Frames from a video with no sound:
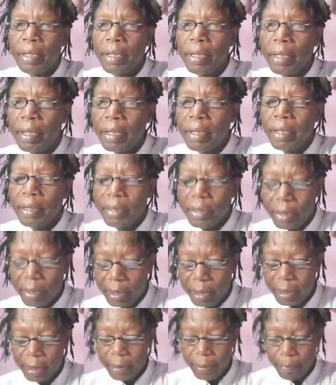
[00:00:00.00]
energy.
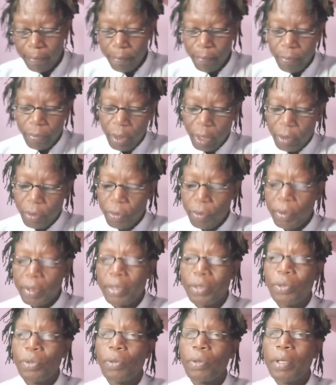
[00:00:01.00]
So
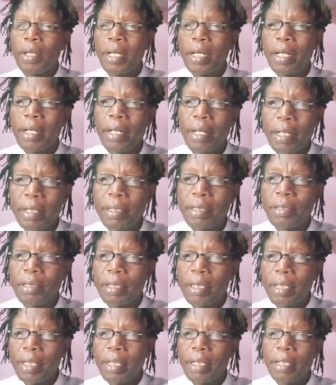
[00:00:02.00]
it's called
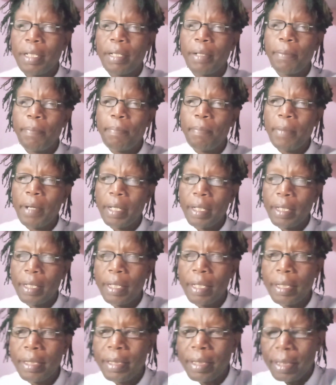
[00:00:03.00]
electric
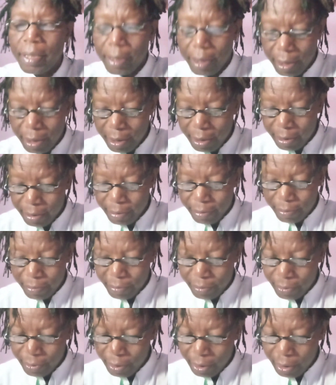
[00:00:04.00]
magnetic,
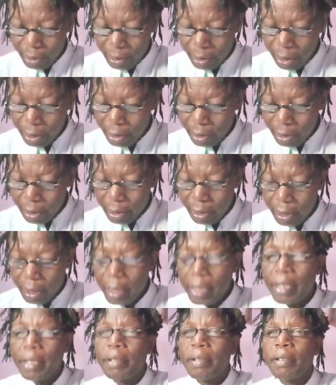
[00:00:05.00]
right?
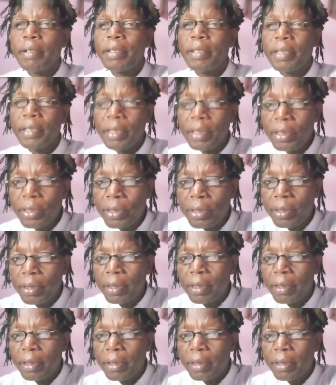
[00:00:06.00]

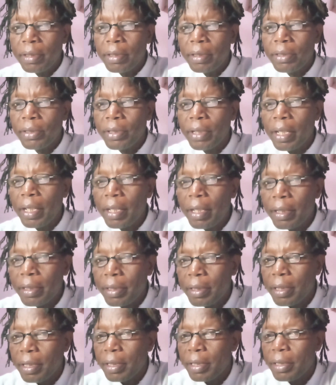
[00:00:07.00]
Radiation is the energy
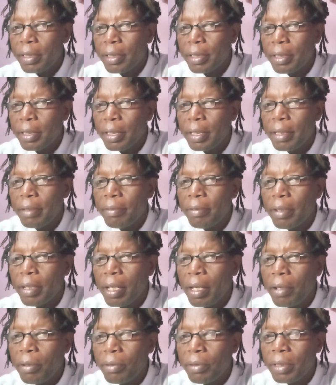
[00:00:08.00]
that is given
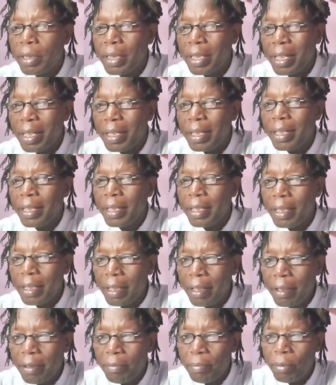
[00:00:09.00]
out in a
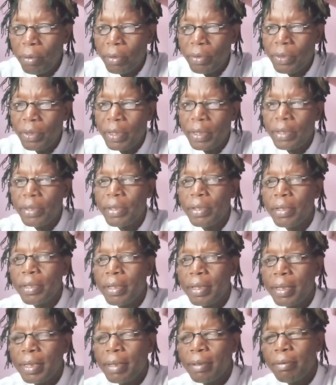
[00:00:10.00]
decay process.
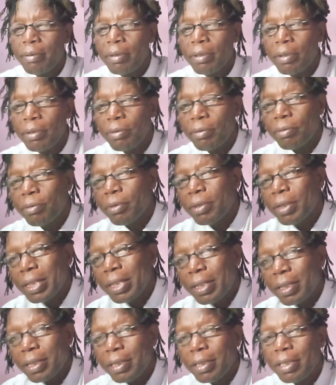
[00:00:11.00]
When
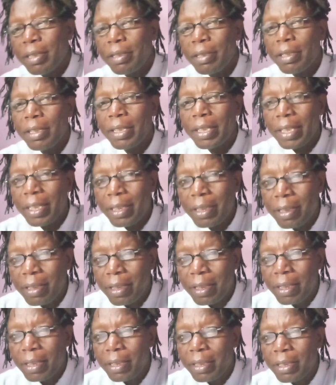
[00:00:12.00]
it radiates
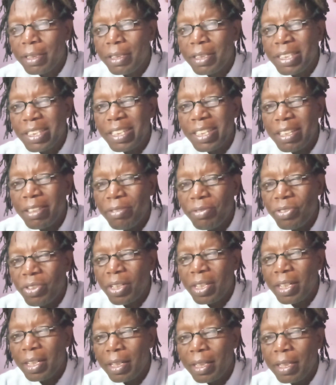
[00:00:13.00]
energy, it gives
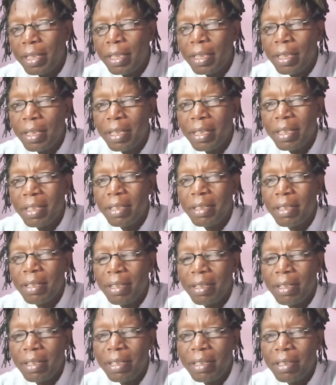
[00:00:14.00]

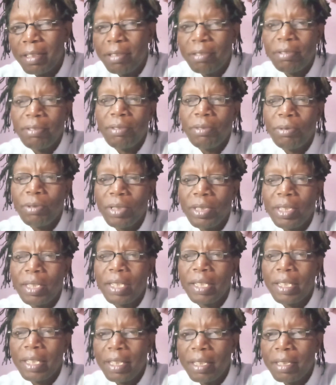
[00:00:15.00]
radiate. You know what's
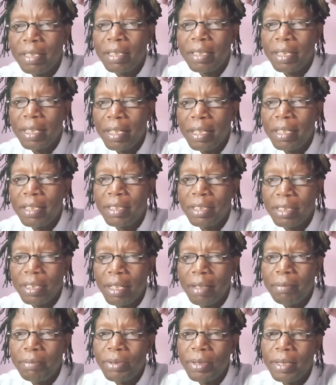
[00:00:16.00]
radiate in English
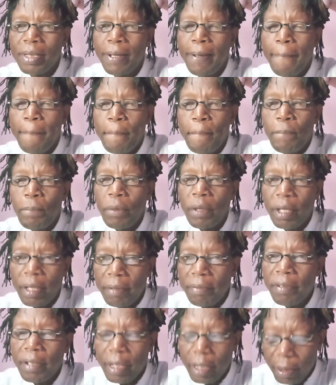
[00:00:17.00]
terms?
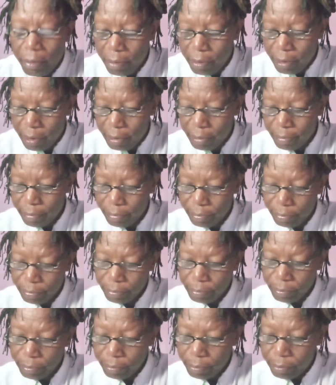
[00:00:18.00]
Giving out.
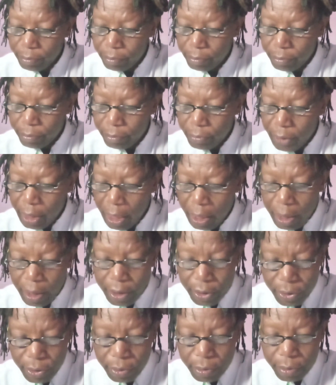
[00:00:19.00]

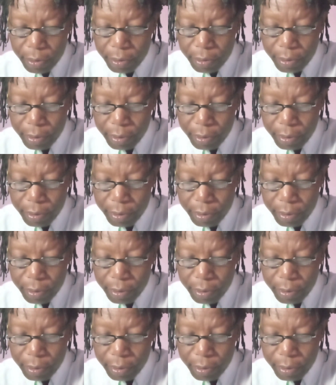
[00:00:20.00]
So